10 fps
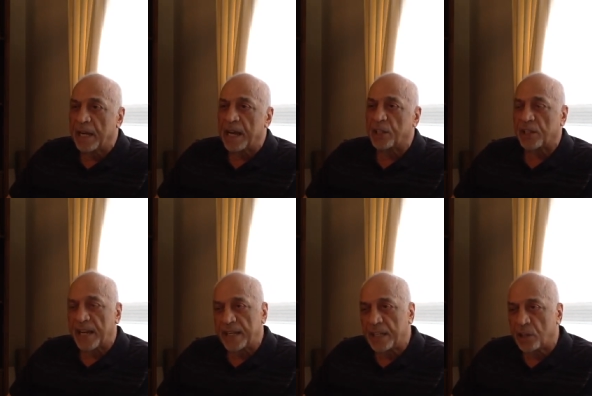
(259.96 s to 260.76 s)
and
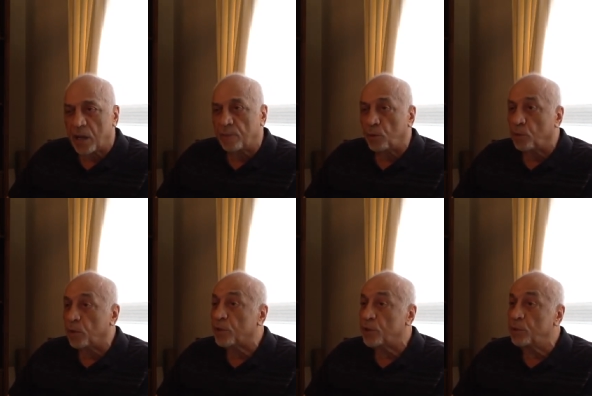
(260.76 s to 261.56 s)
stay in that job no
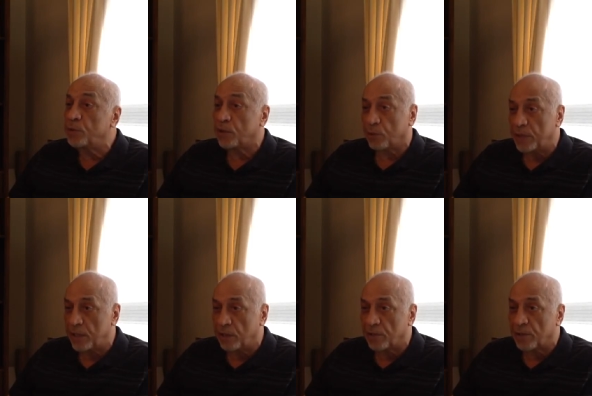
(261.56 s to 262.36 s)
more than 2 to 3
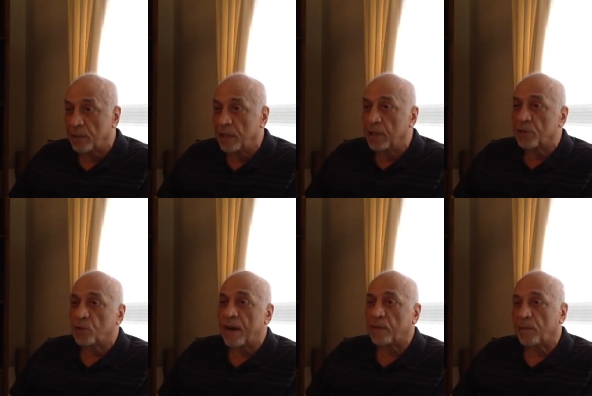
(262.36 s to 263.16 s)
years.
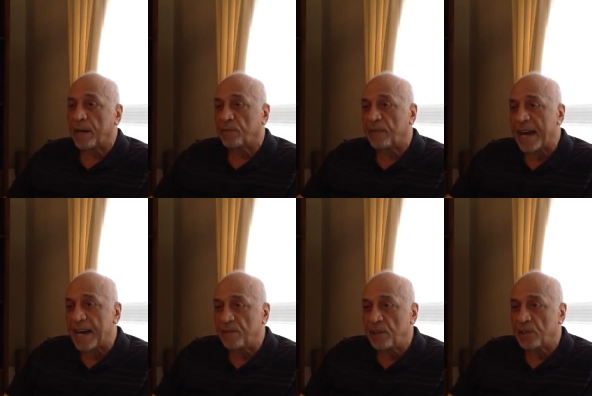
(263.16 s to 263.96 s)
So after about
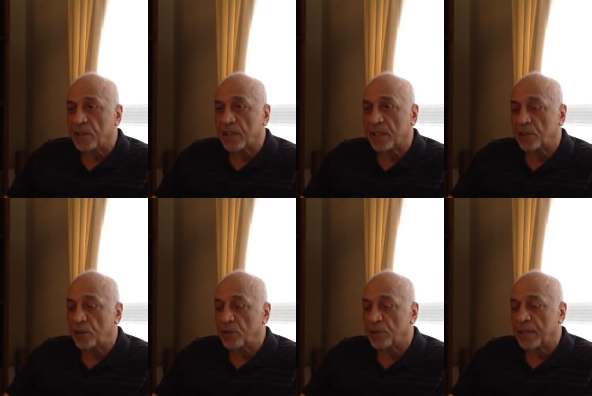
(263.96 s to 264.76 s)
5 years or 6
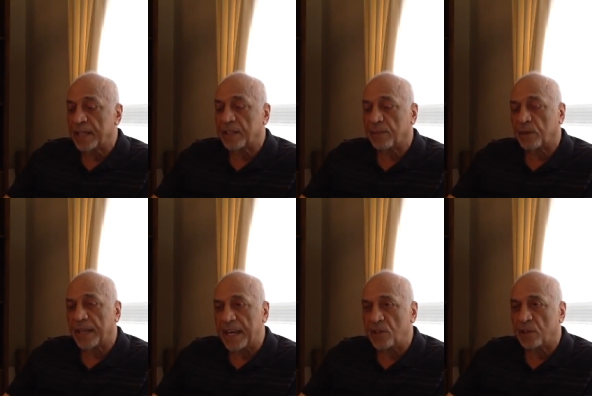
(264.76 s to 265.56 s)
years, a typical
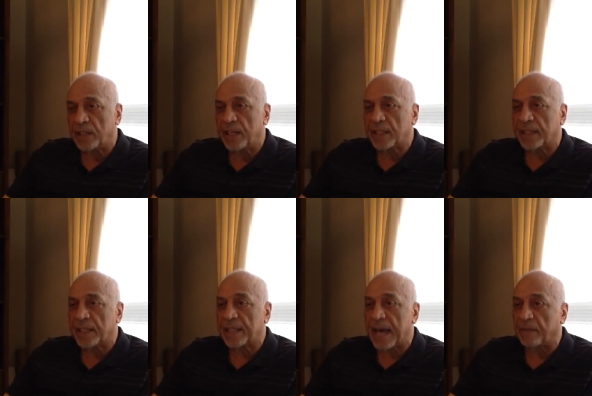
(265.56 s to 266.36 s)
Asian kid
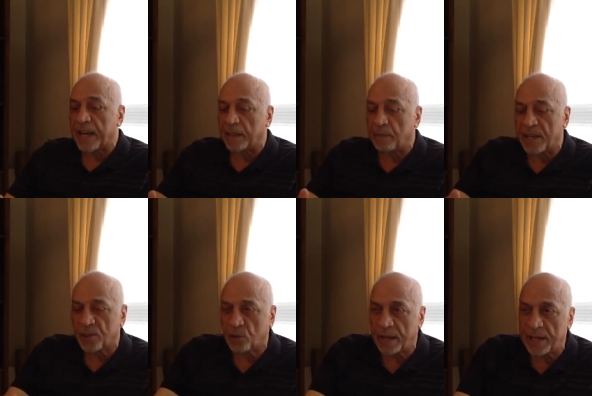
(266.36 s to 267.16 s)
says, I've gotten the
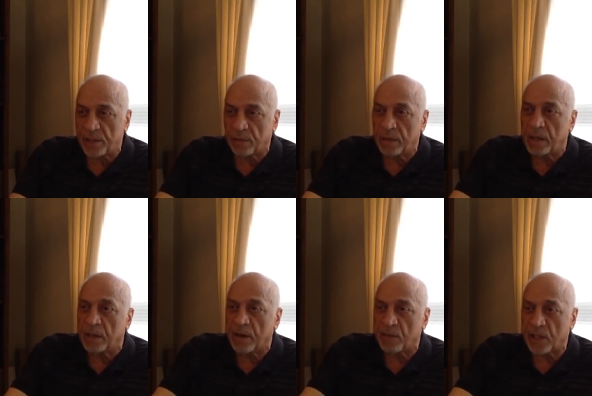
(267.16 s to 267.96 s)
best grades
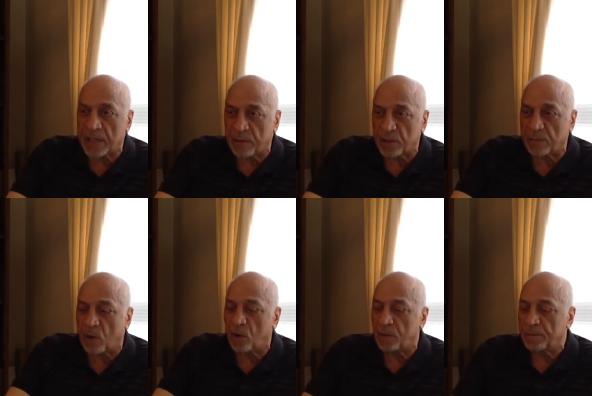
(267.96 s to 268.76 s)
ever since I was
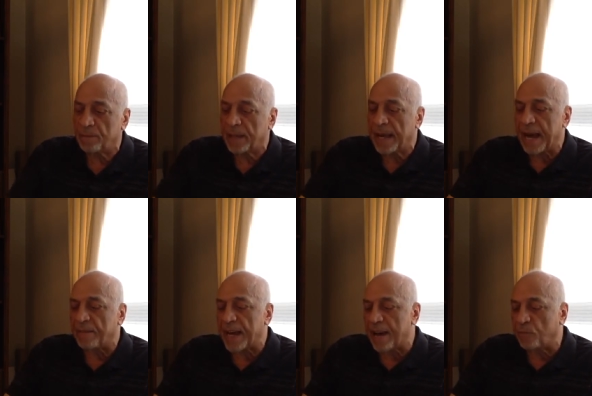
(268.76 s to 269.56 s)
small.
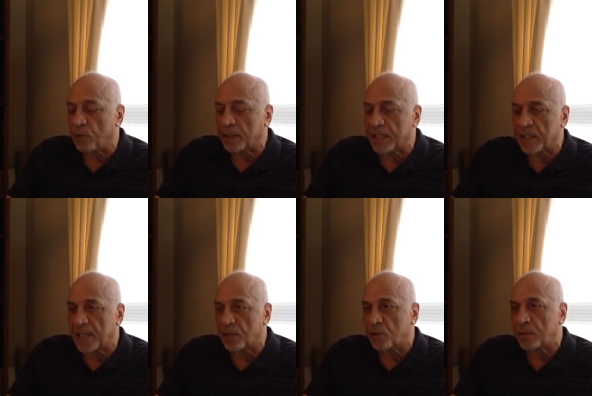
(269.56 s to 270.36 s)
I've worked in this
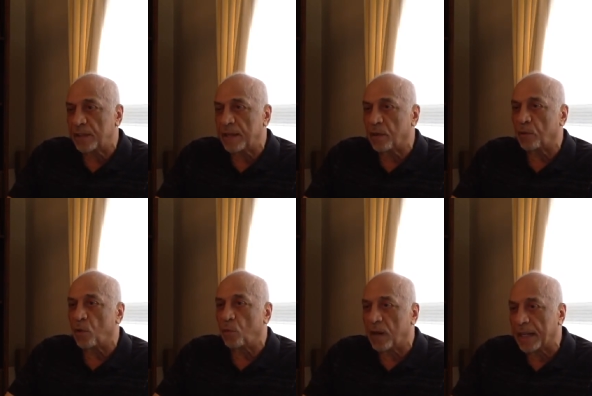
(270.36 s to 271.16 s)
industry in